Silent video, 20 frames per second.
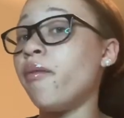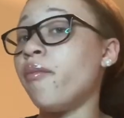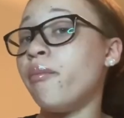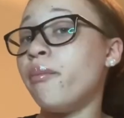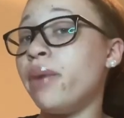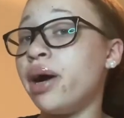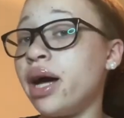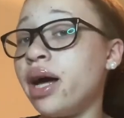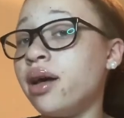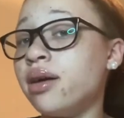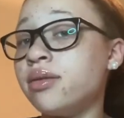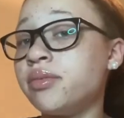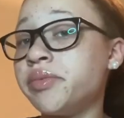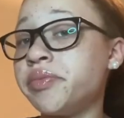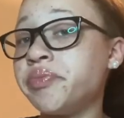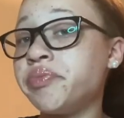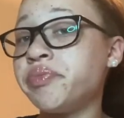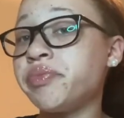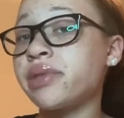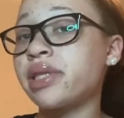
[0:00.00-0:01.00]
But
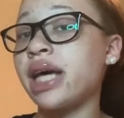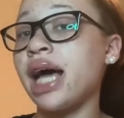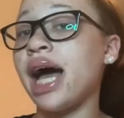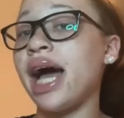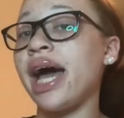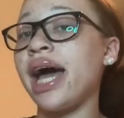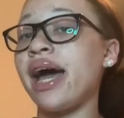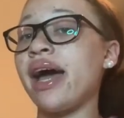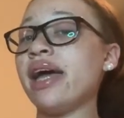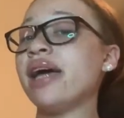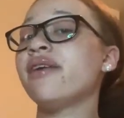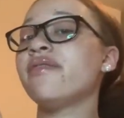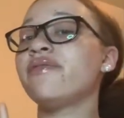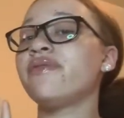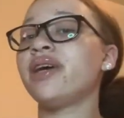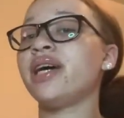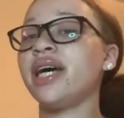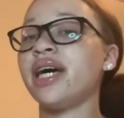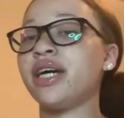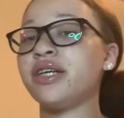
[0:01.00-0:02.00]
I had
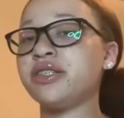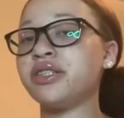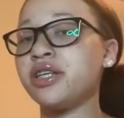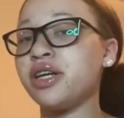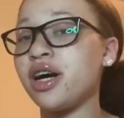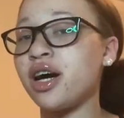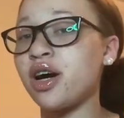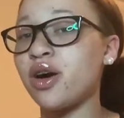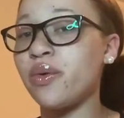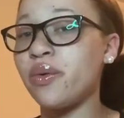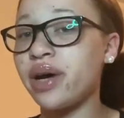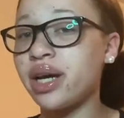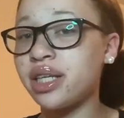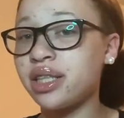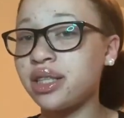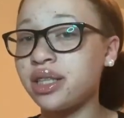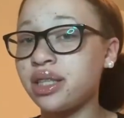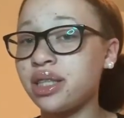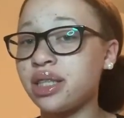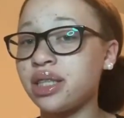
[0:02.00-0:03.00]
fun answering y'all
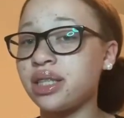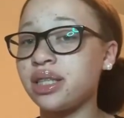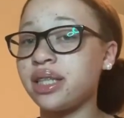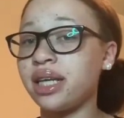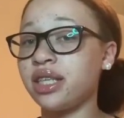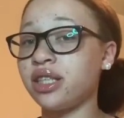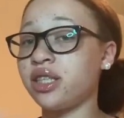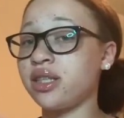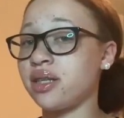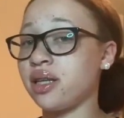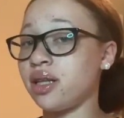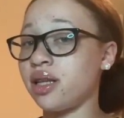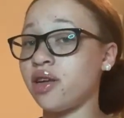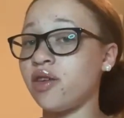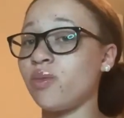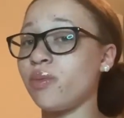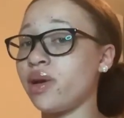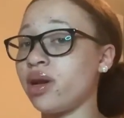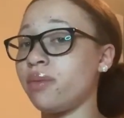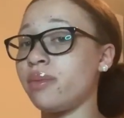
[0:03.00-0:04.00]
questions. That's just a little
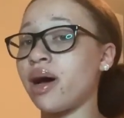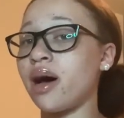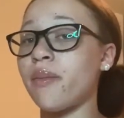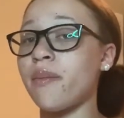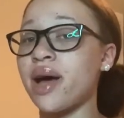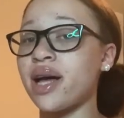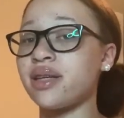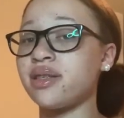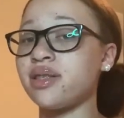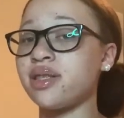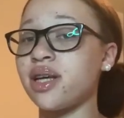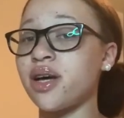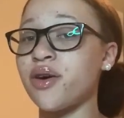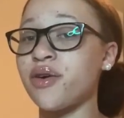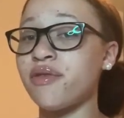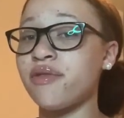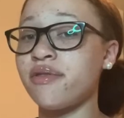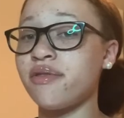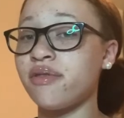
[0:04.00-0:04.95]
bit about myself,